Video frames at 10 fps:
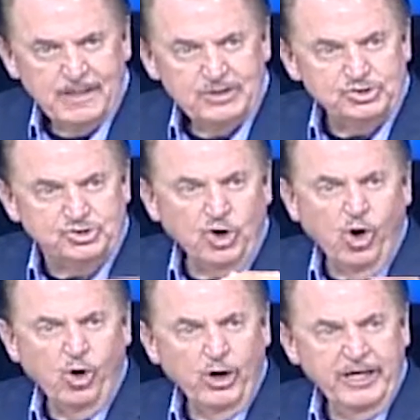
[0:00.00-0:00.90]

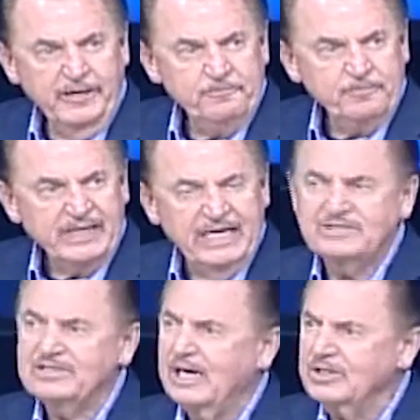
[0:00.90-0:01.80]
Joy
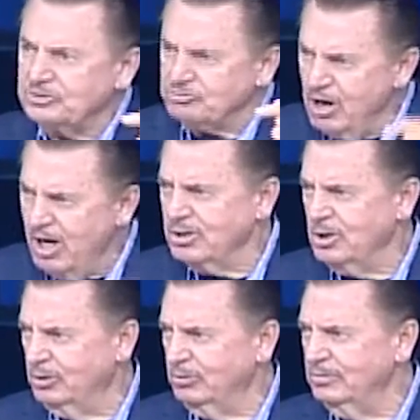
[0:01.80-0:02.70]
is our
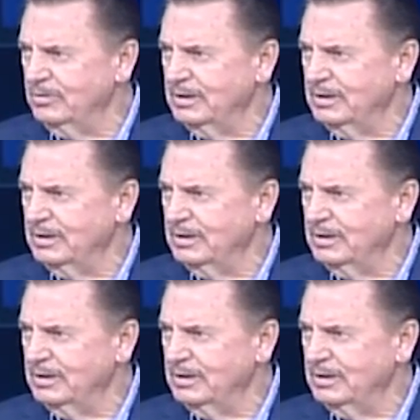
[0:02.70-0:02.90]
stronghold.